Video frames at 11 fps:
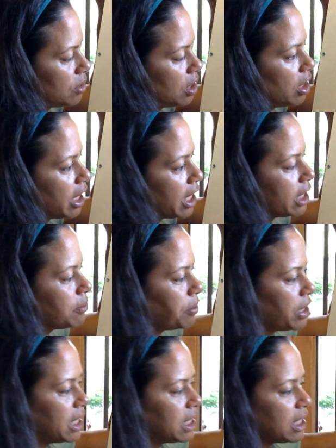Okay, that's pretty
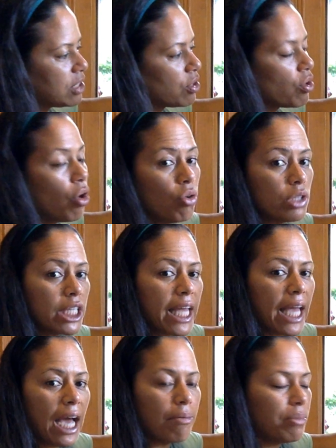easy. So cone the
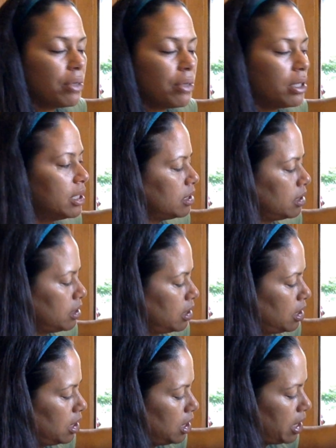cap.
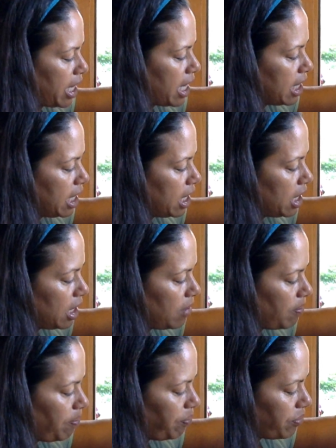And then
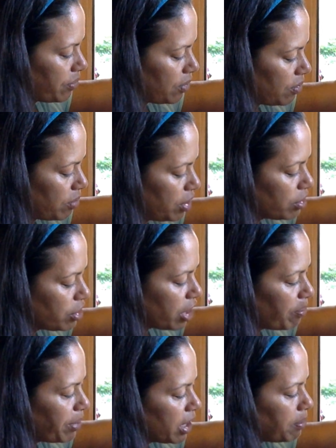when you're
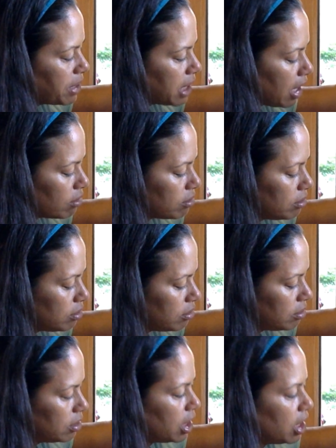jumping up and down,
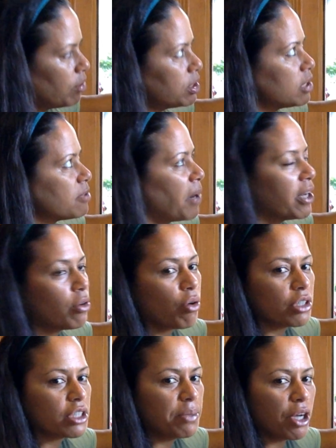you don't want the spinal cord
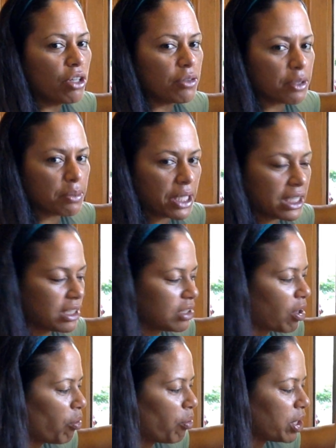to be all over the place.
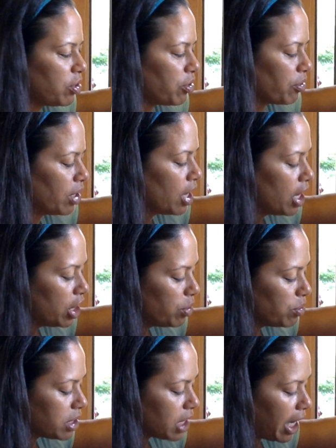So what do? You
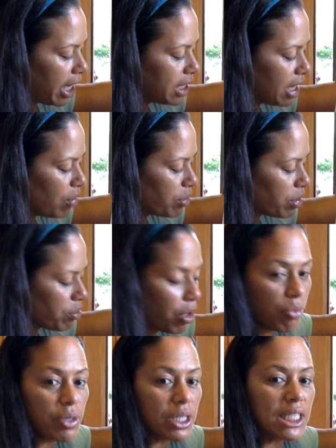tie it down with a rope.
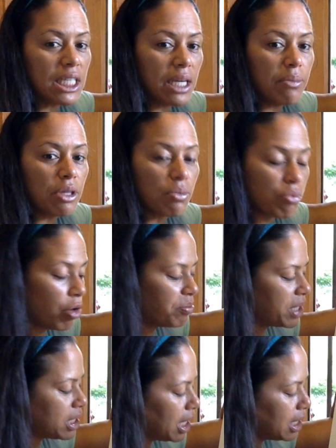What is the name of the rope
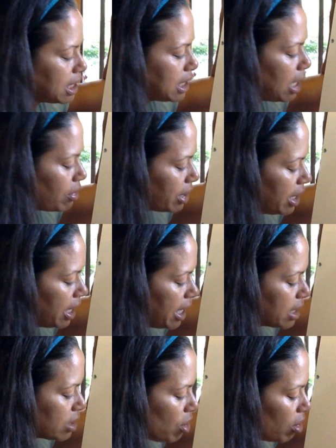that ties it down?
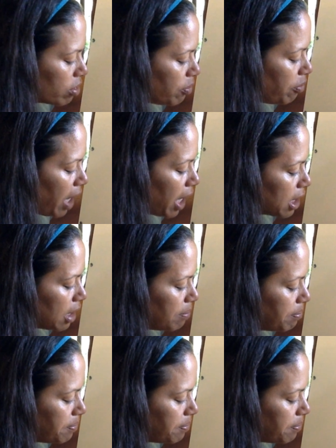It's called phylum.